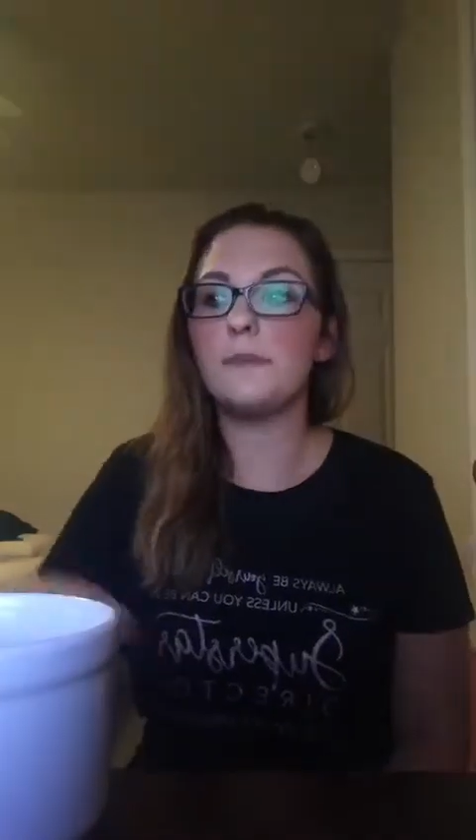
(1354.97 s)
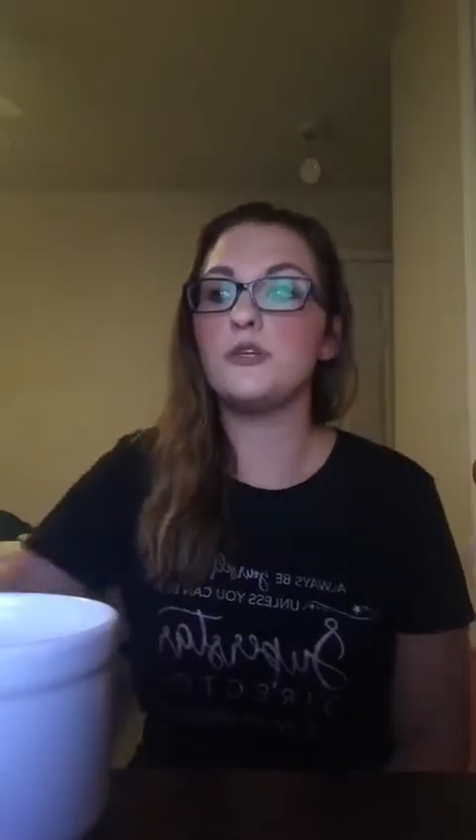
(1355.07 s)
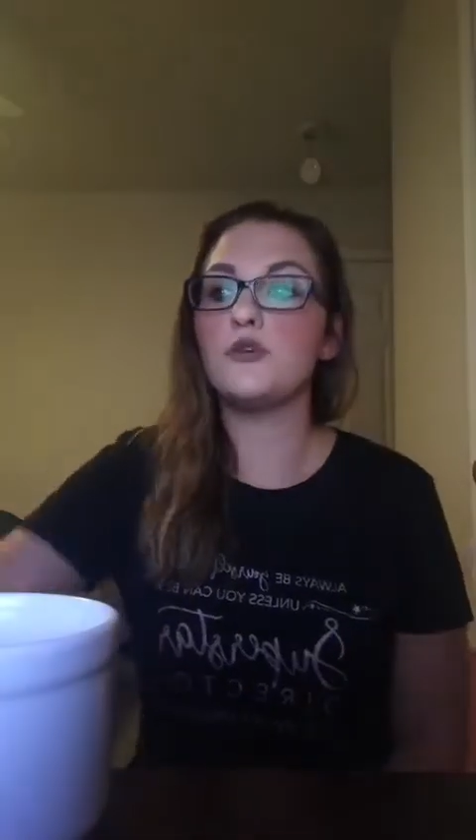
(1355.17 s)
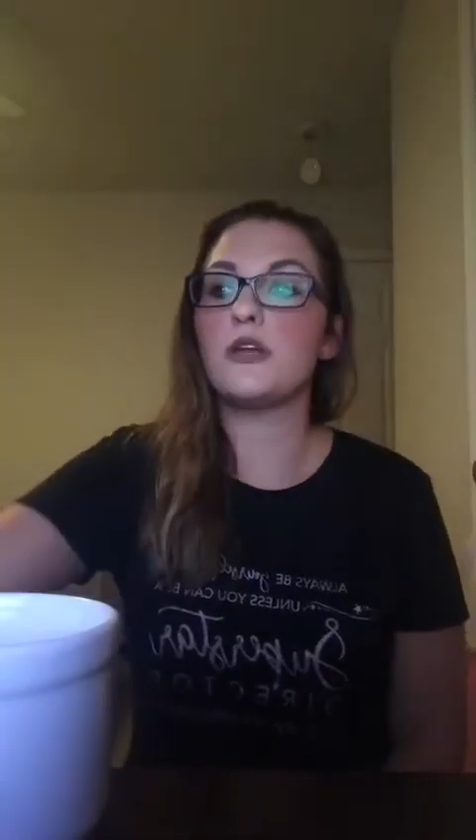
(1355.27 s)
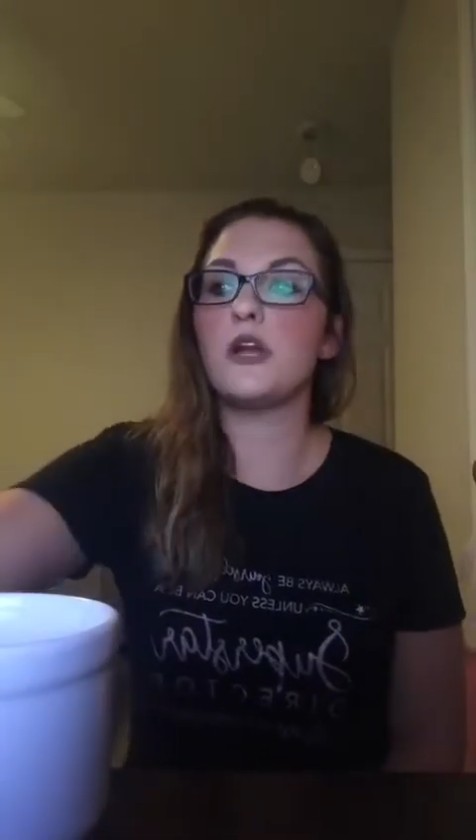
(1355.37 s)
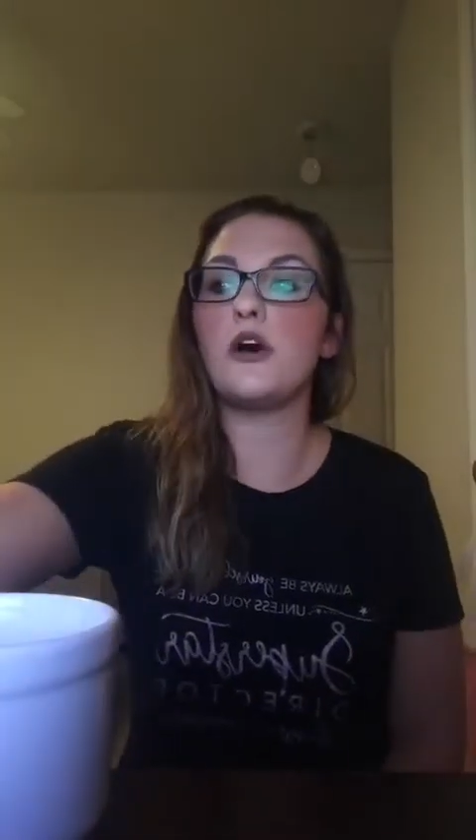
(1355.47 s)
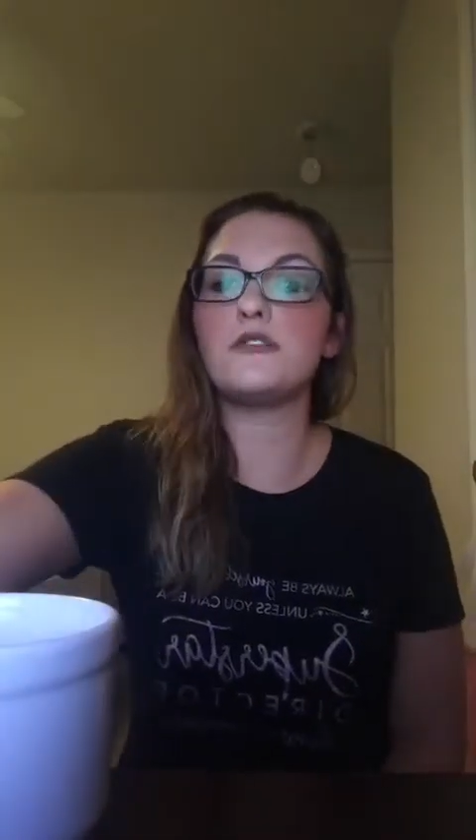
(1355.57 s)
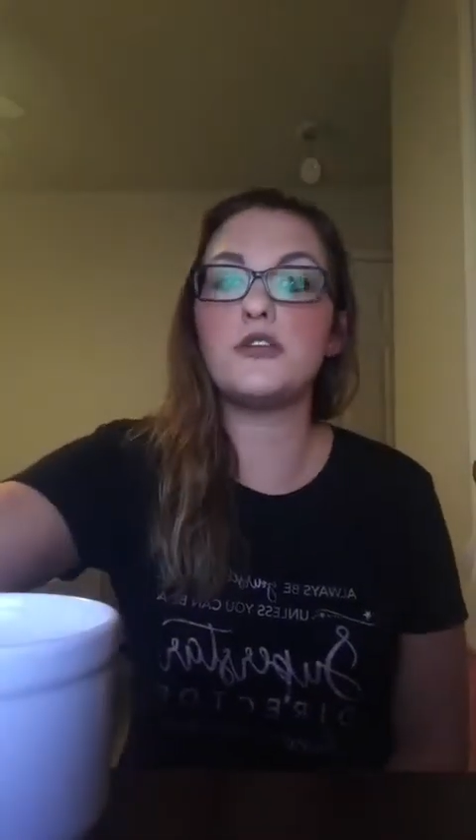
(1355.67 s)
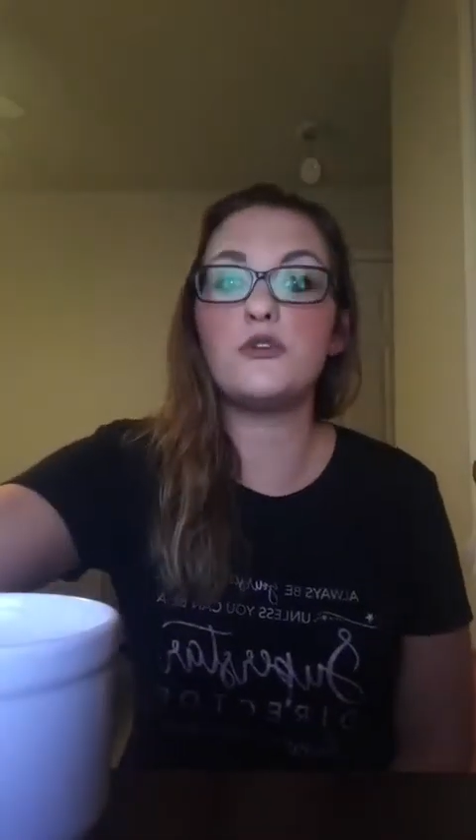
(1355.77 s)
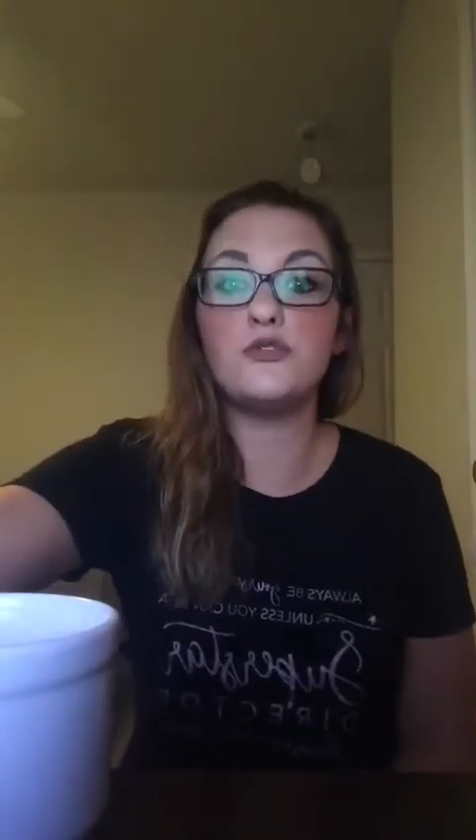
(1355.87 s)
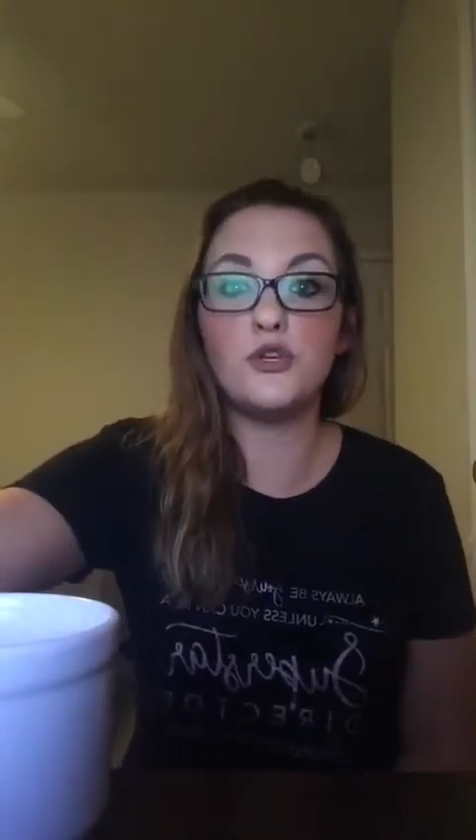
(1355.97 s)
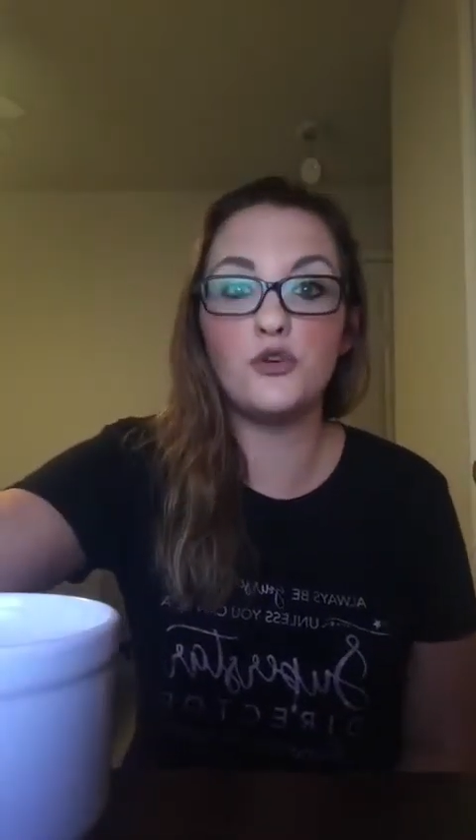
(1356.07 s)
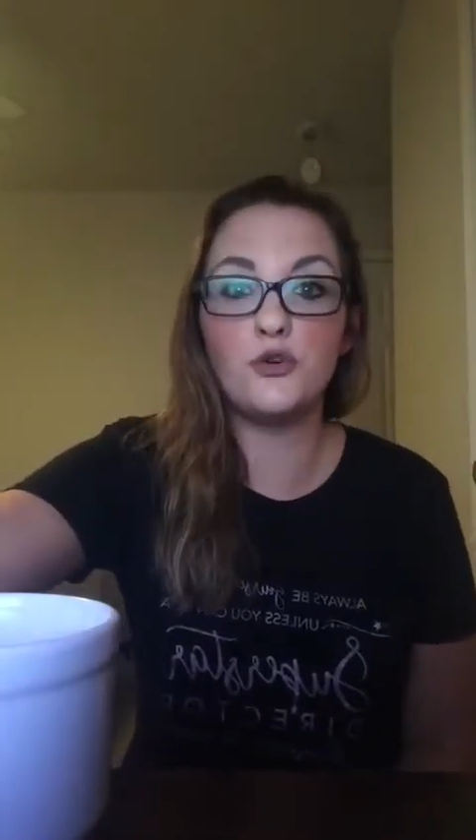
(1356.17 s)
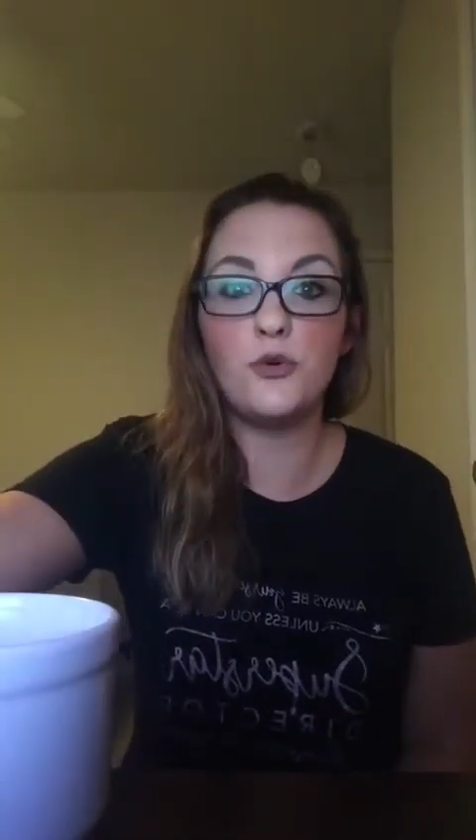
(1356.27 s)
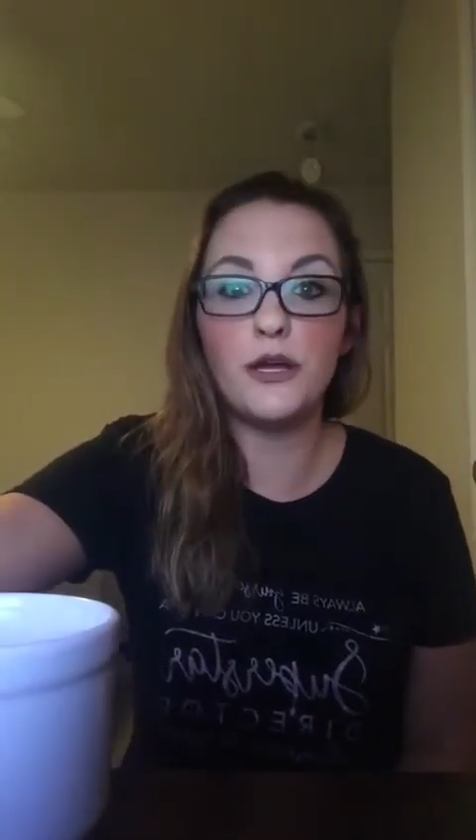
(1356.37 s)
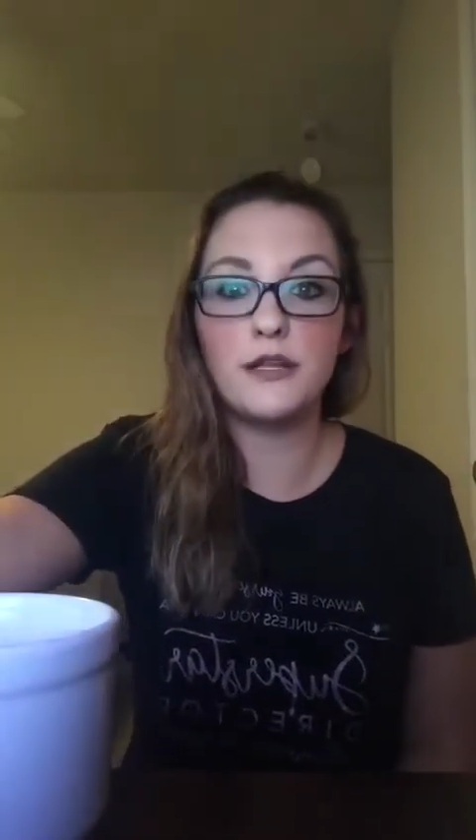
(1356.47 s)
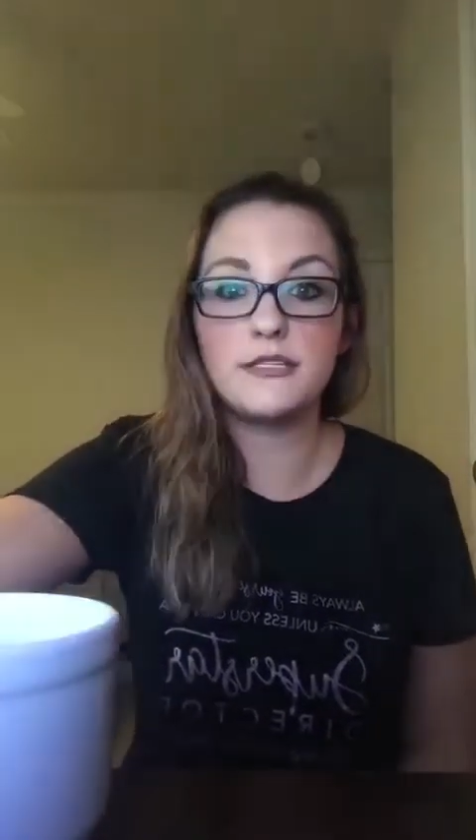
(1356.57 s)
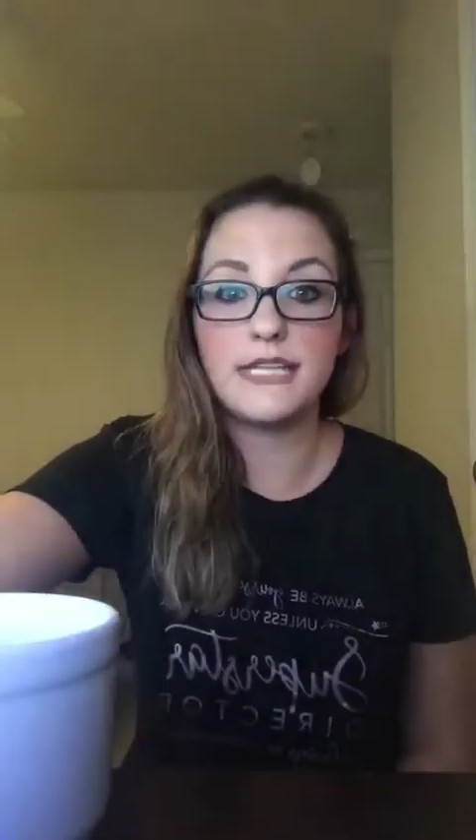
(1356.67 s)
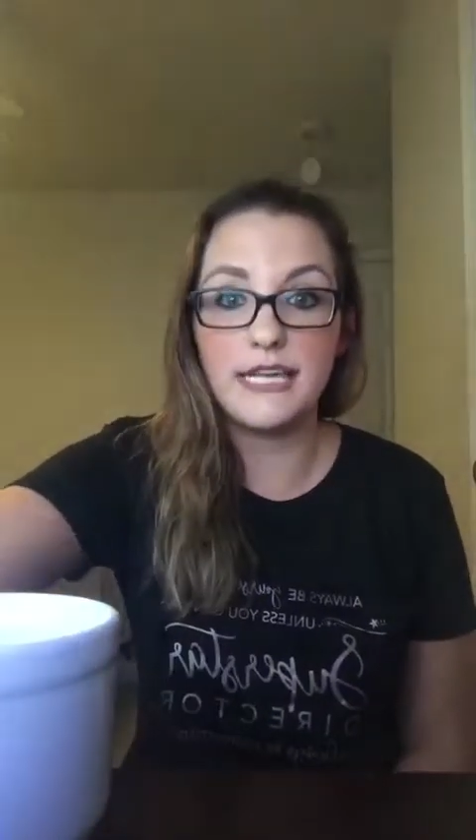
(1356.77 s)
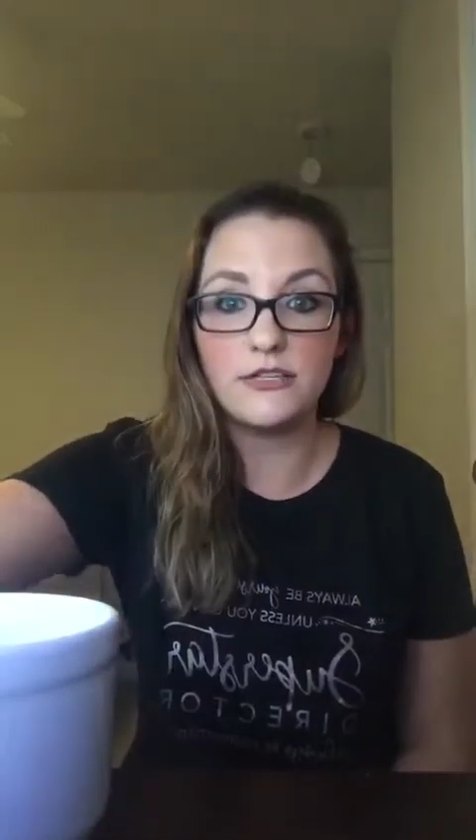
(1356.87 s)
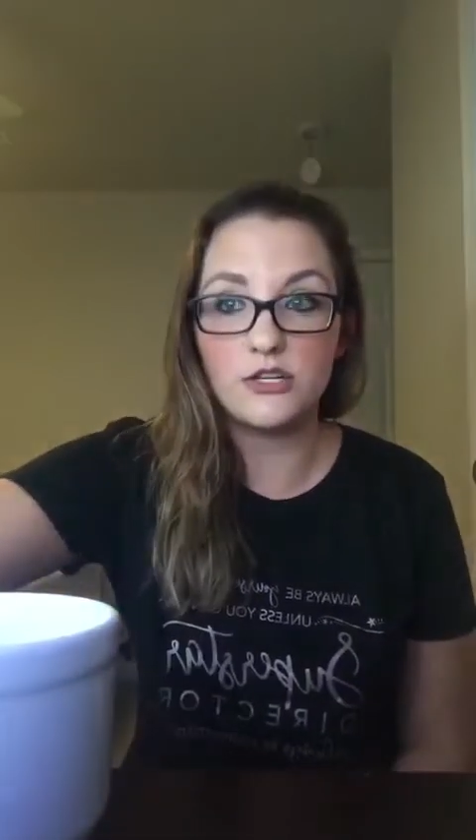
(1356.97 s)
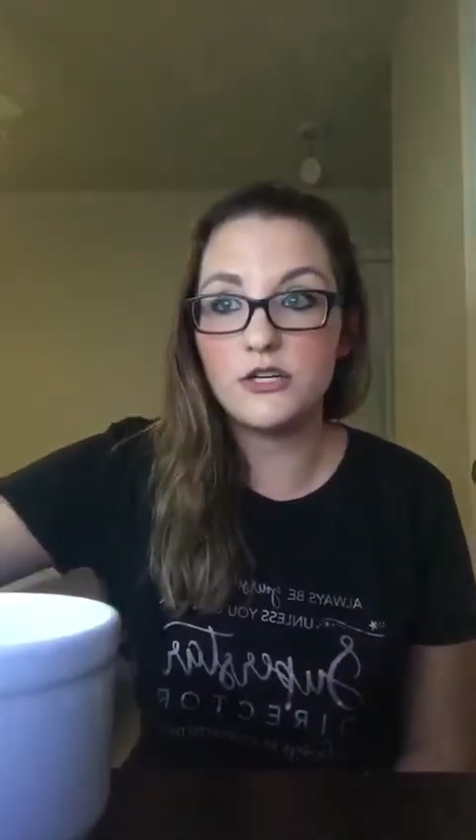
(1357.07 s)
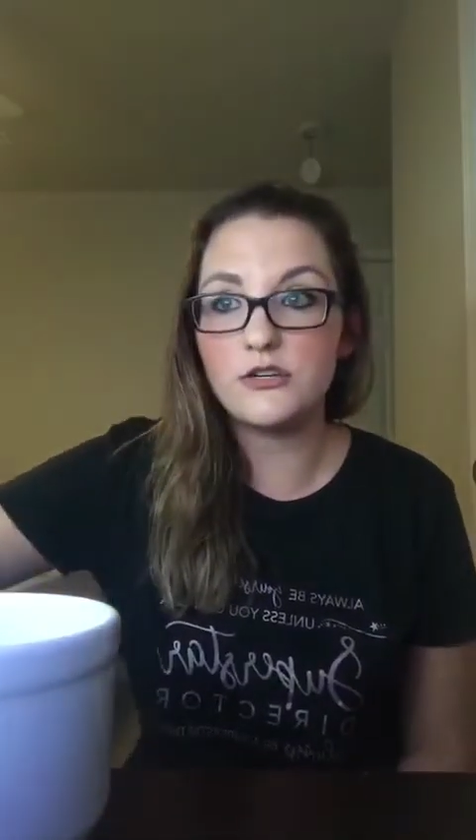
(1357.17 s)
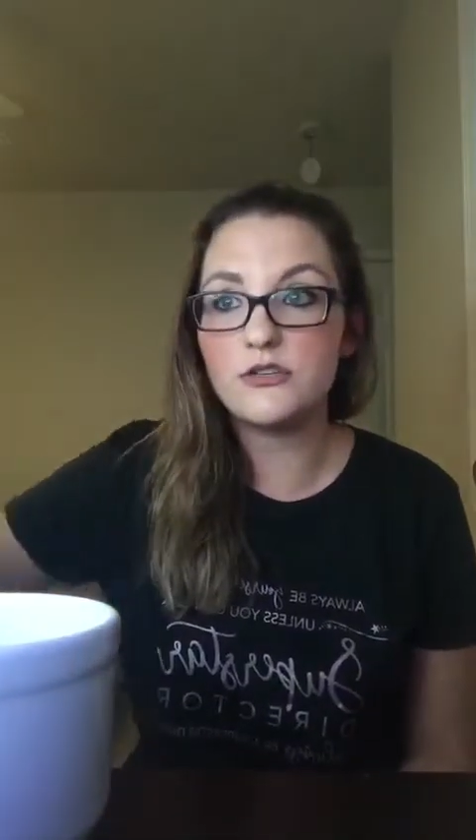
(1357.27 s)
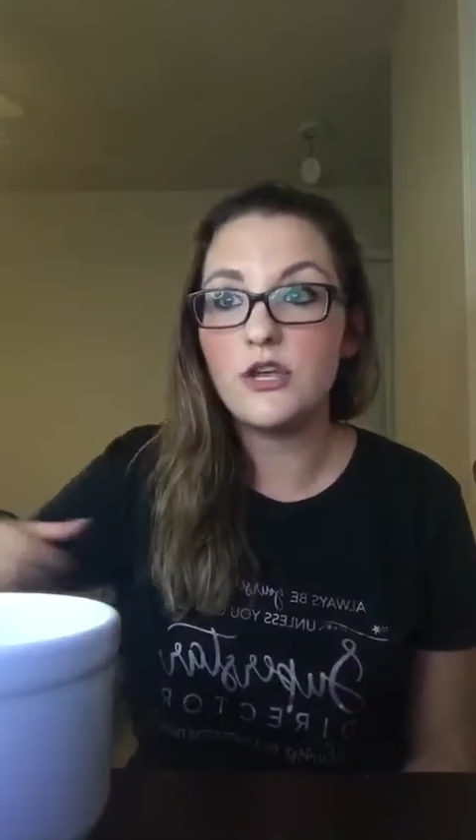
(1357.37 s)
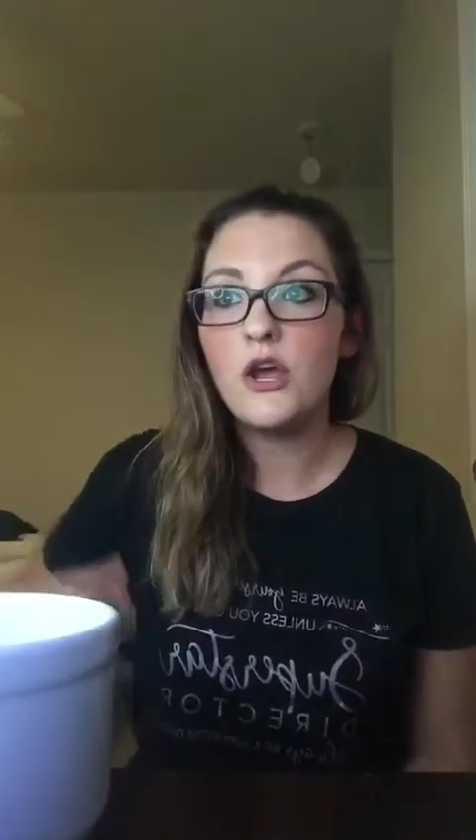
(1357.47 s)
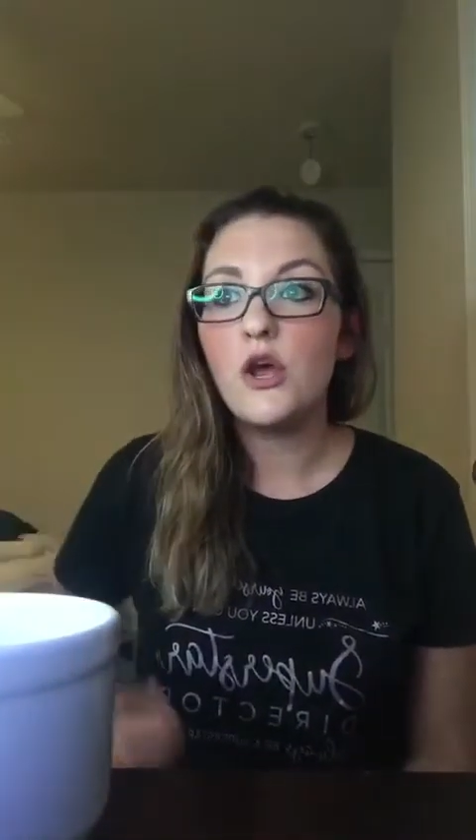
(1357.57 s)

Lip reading: You can also do teasers